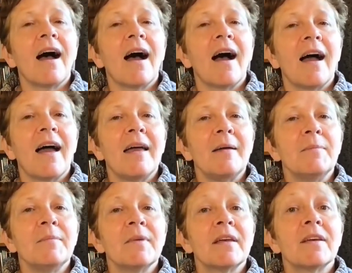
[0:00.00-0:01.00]

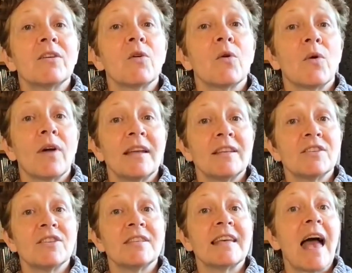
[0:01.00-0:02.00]
I'm going
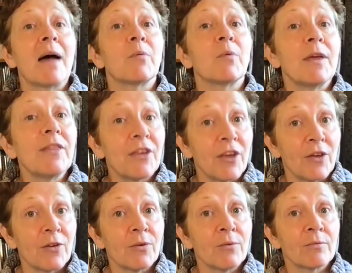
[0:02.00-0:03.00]
to tap with
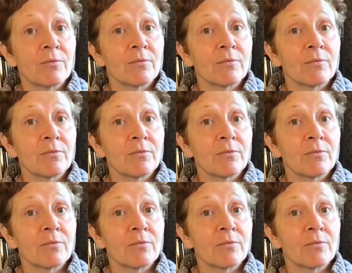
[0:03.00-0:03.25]
you,